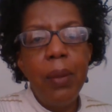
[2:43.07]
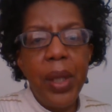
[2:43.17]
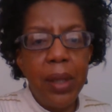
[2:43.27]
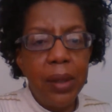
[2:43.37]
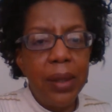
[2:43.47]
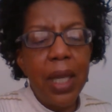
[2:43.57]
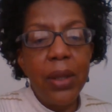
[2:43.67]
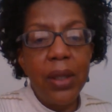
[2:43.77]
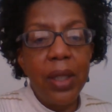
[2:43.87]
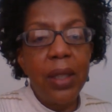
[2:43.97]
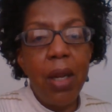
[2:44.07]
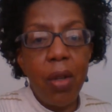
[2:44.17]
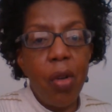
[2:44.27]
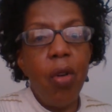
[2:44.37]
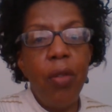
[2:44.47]
because the sound is just
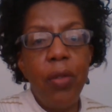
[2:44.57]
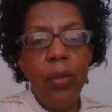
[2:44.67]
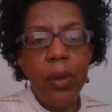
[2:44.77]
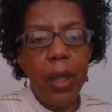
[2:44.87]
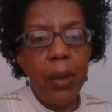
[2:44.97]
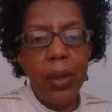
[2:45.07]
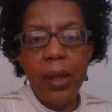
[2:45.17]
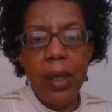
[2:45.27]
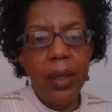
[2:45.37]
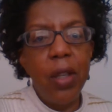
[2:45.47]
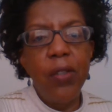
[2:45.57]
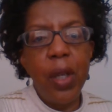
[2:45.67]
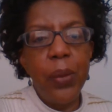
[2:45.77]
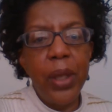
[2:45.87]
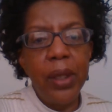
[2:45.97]
cut off because there's no
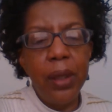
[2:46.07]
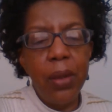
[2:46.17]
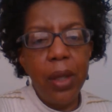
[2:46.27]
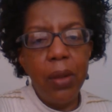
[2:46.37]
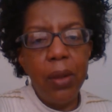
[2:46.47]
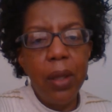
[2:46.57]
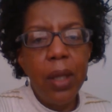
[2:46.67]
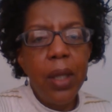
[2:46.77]
vibration going on.